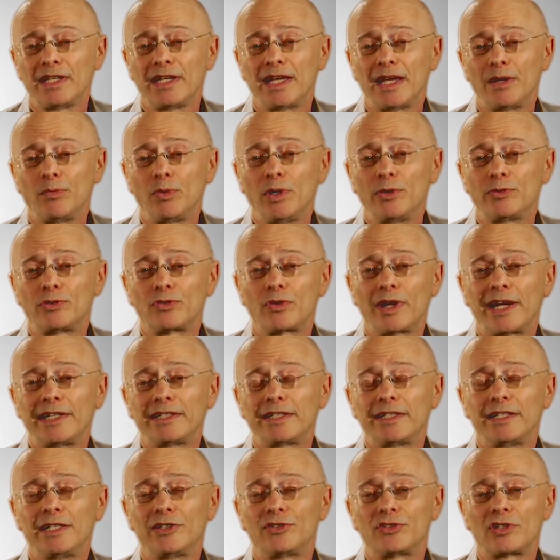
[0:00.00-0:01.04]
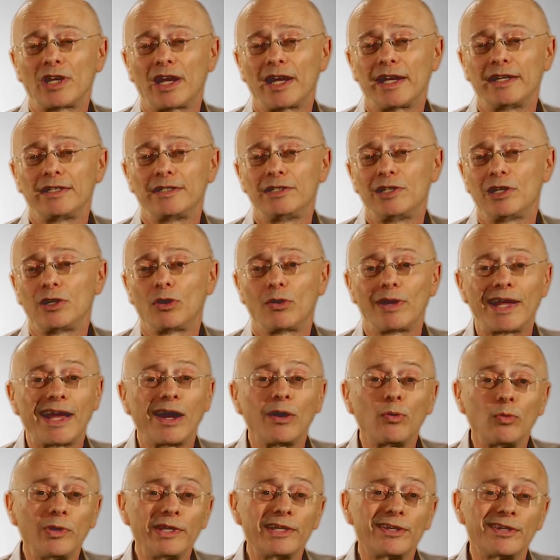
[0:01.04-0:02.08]
and we were trying to decide,
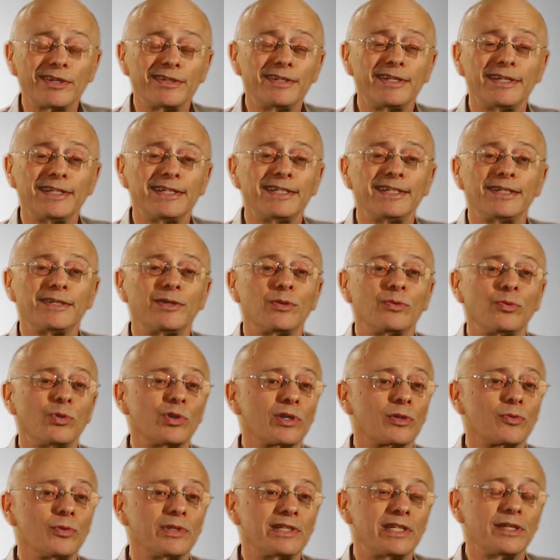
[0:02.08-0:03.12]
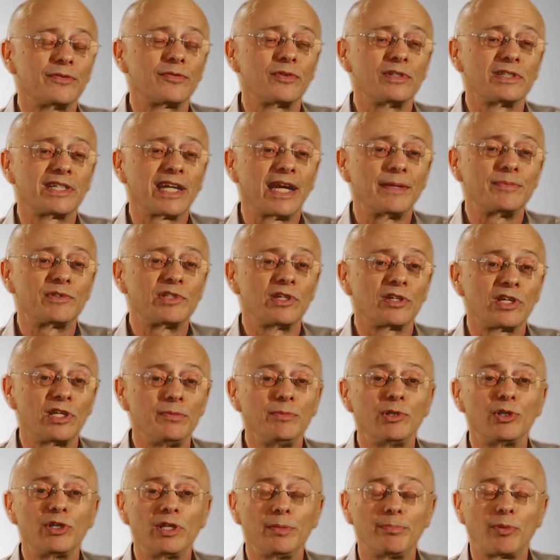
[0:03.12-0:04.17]
how we could work with different types of
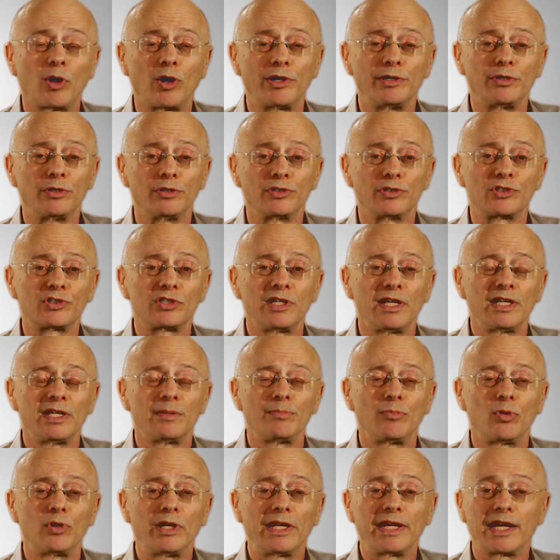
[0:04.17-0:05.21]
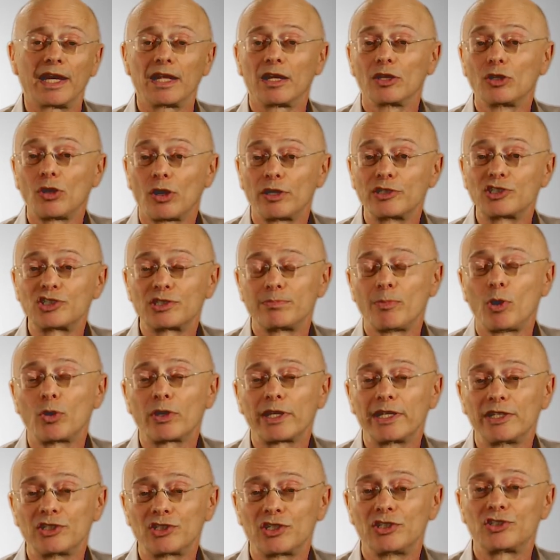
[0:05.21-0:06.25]
community partners, putting on a large
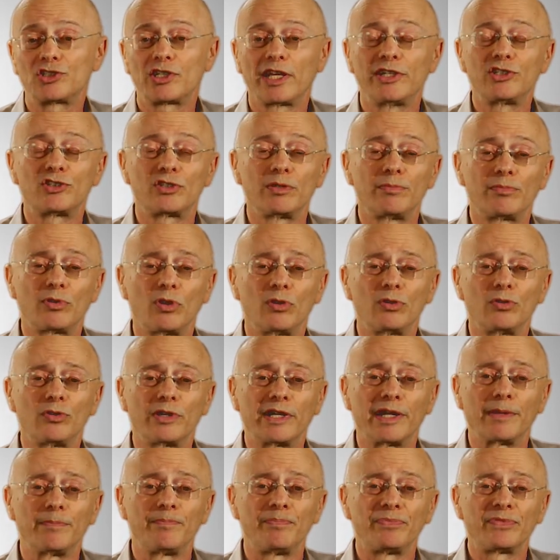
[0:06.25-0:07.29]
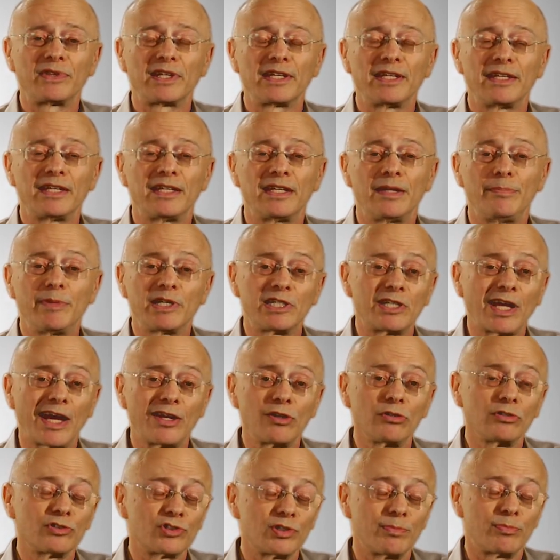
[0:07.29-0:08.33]
smoking cessation program. And
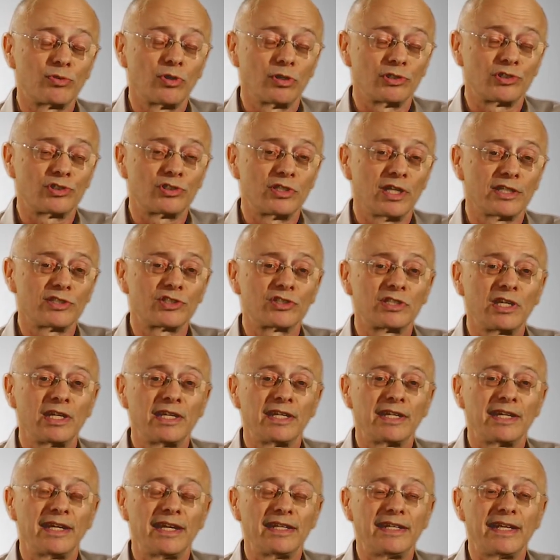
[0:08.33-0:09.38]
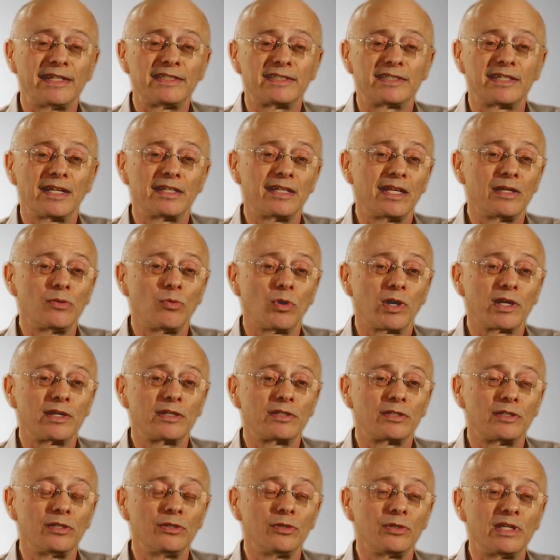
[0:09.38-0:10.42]
McDonald's approached us, and they said they
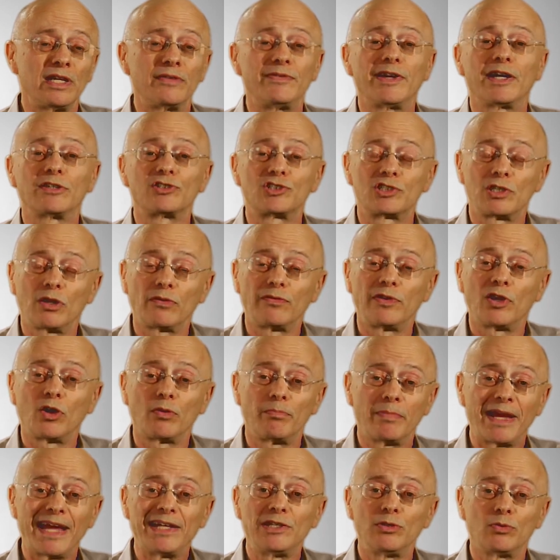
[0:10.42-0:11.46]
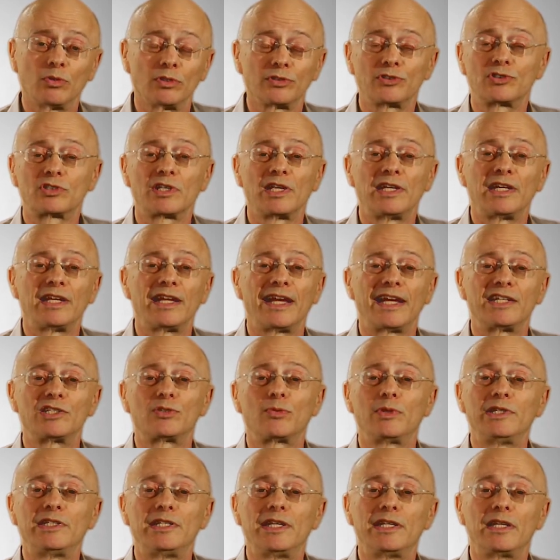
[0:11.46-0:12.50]
wanted to give out self-help manuals as
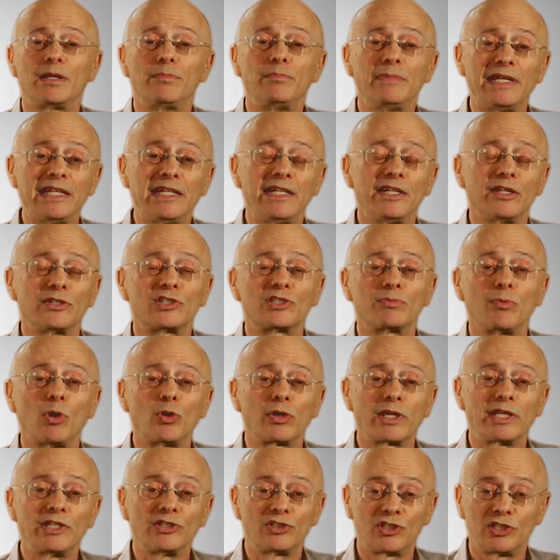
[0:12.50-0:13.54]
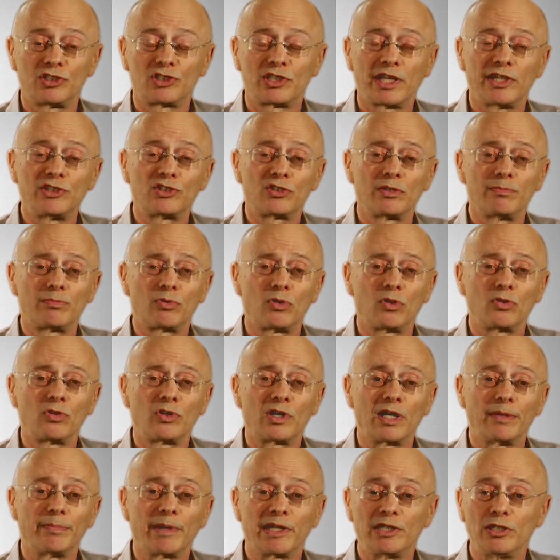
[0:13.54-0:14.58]
we did a media smoking cessation
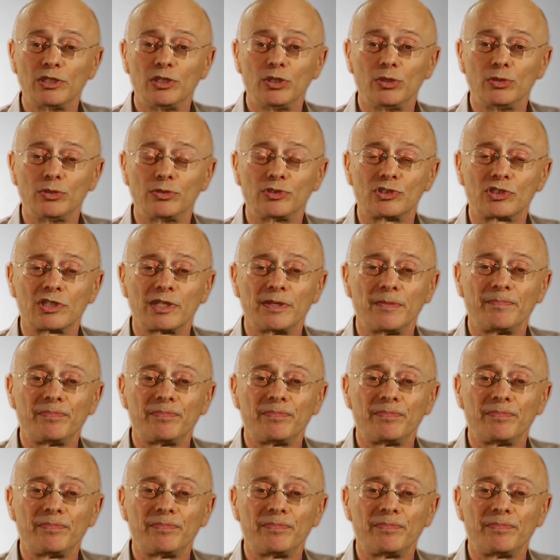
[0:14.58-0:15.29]
program on the news.